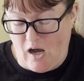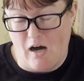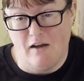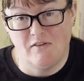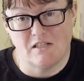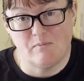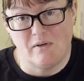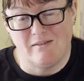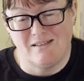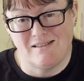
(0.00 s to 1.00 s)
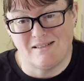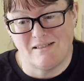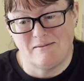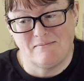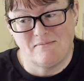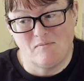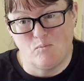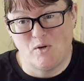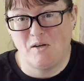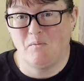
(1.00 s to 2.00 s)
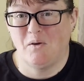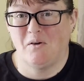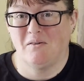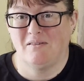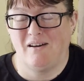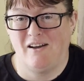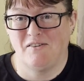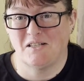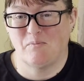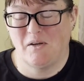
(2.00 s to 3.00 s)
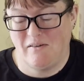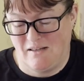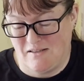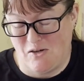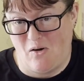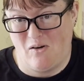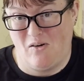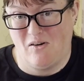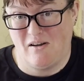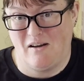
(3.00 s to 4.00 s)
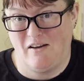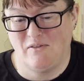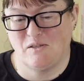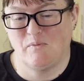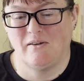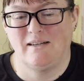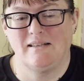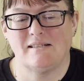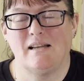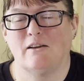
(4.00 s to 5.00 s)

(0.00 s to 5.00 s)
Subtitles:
I've experienced Brie de Muir, I've experienced Holohocka, I've experienced La